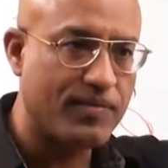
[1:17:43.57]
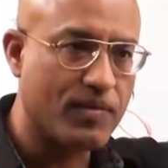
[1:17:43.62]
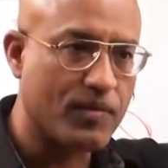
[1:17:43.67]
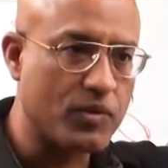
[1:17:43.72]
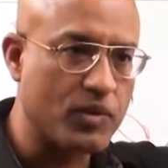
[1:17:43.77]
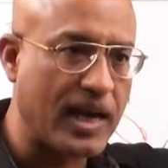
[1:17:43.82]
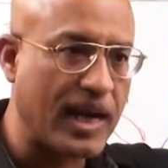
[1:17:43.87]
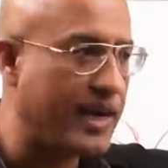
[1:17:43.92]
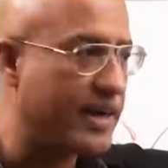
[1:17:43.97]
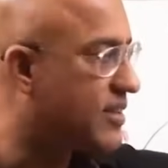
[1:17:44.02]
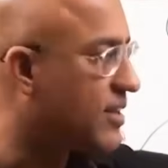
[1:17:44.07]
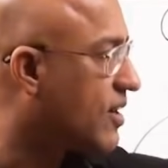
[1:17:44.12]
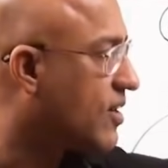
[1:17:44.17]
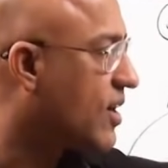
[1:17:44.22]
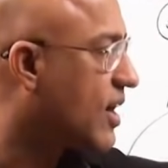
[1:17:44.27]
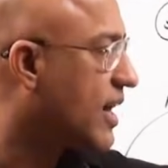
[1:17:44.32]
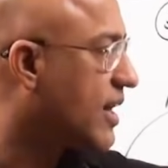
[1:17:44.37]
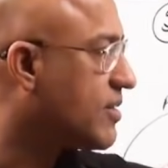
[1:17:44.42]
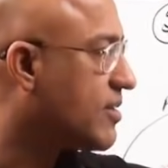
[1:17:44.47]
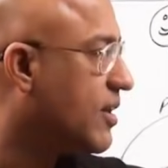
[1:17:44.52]
We had the
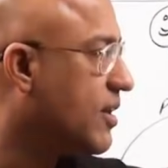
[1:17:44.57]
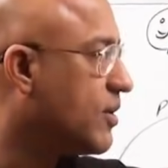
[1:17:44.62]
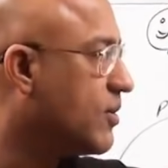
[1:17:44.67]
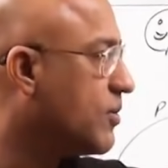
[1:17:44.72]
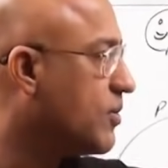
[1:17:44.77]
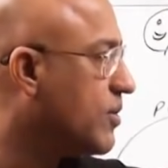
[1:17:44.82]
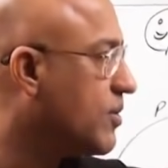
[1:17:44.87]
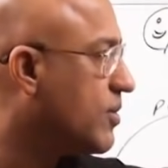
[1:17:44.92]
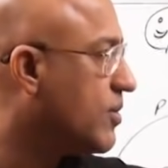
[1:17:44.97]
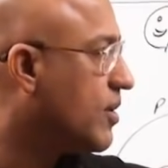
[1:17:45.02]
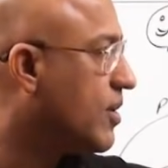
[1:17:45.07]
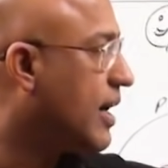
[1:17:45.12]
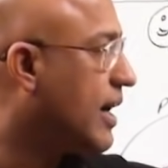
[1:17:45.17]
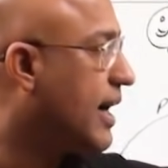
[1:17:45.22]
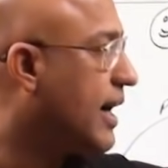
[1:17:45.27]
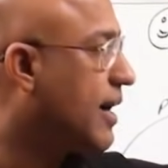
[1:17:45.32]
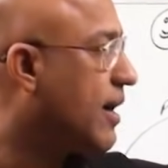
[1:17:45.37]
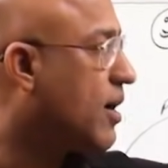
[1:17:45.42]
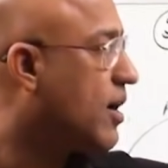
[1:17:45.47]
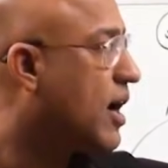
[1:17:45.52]
drugs
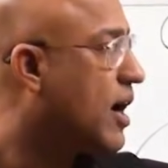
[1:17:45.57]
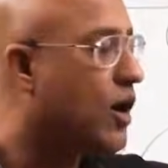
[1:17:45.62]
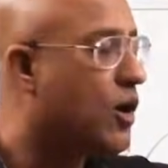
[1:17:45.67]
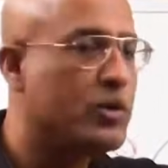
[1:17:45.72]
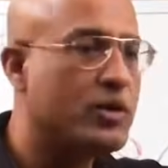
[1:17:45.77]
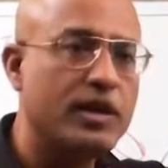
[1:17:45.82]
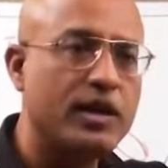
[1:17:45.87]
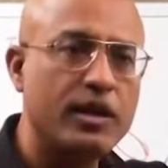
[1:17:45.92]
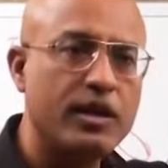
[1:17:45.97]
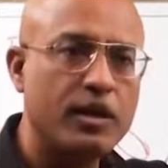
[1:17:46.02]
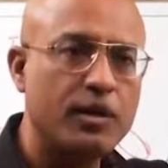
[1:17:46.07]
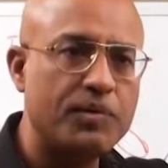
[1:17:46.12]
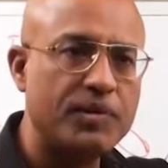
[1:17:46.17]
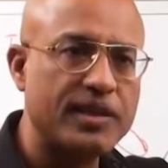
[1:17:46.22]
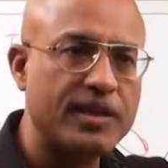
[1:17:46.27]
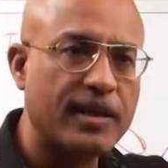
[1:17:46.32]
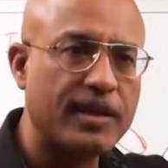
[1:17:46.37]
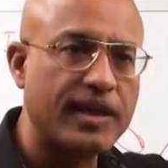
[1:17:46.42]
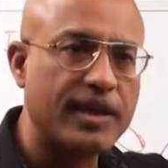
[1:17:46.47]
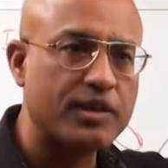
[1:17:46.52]
how they inhibit
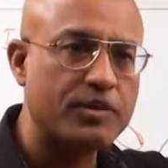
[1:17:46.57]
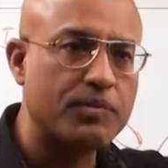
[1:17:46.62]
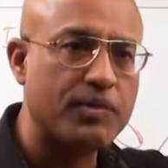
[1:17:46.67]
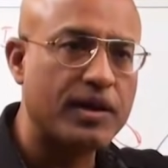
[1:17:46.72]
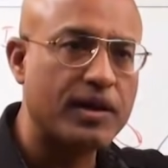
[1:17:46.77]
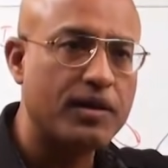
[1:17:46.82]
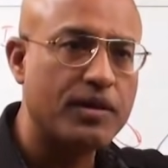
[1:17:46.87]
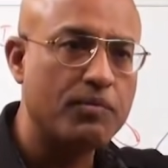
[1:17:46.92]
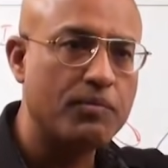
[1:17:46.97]
the attachment?